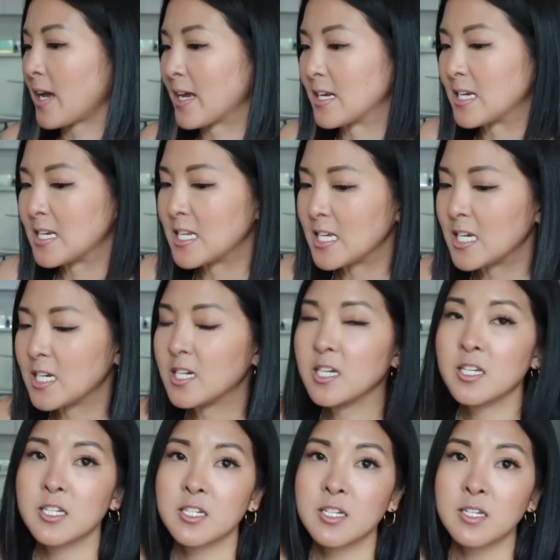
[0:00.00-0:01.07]
I need
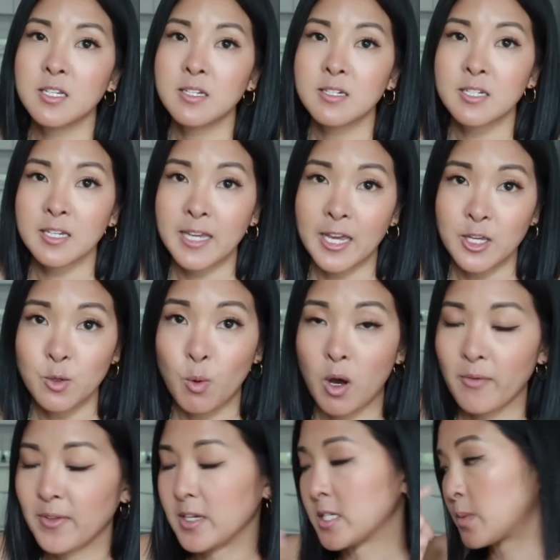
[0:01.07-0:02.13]
to get you
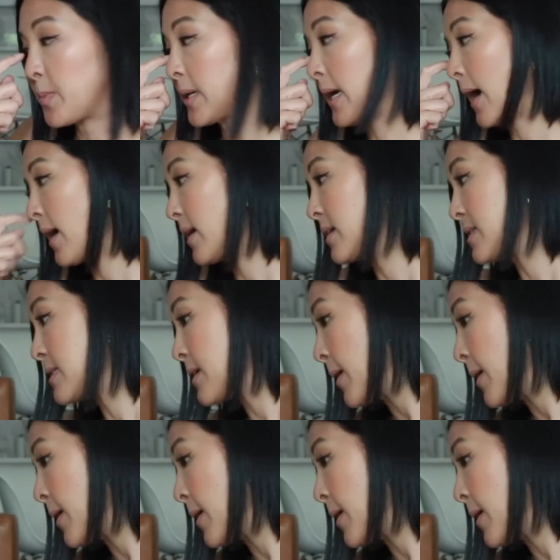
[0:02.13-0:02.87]
on this because